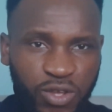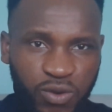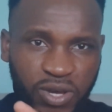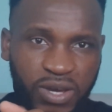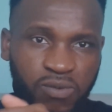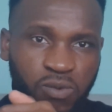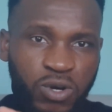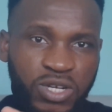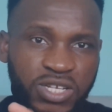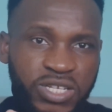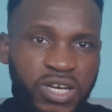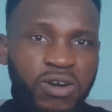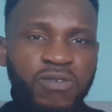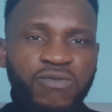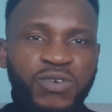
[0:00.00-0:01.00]
you can watch the
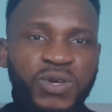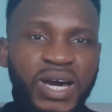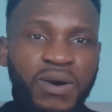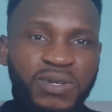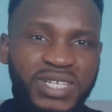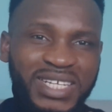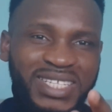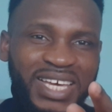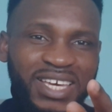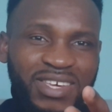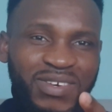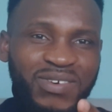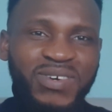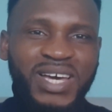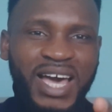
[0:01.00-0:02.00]
second video. I will say thank
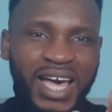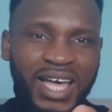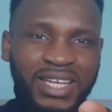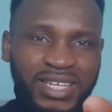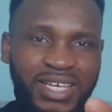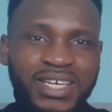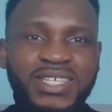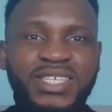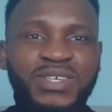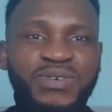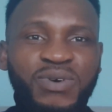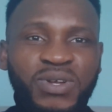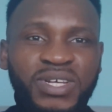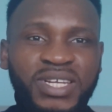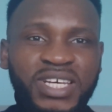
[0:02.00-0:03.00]
you and see you
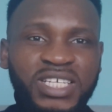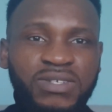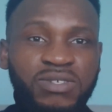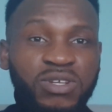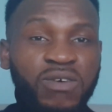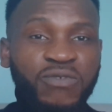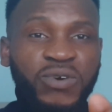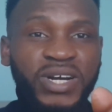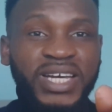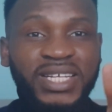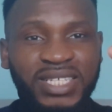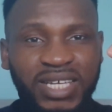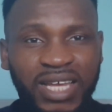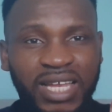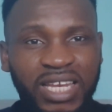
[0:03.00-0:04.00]
on the next video. Don't
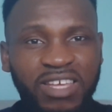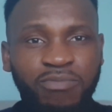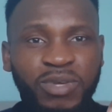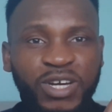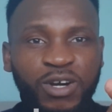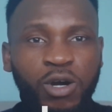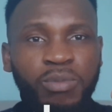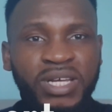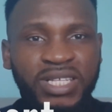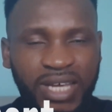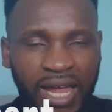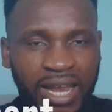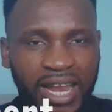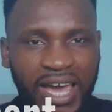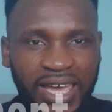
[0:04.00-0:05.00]
forget, leave me a comment
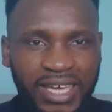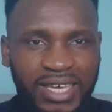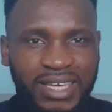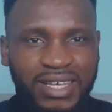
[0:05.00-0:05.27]
and like.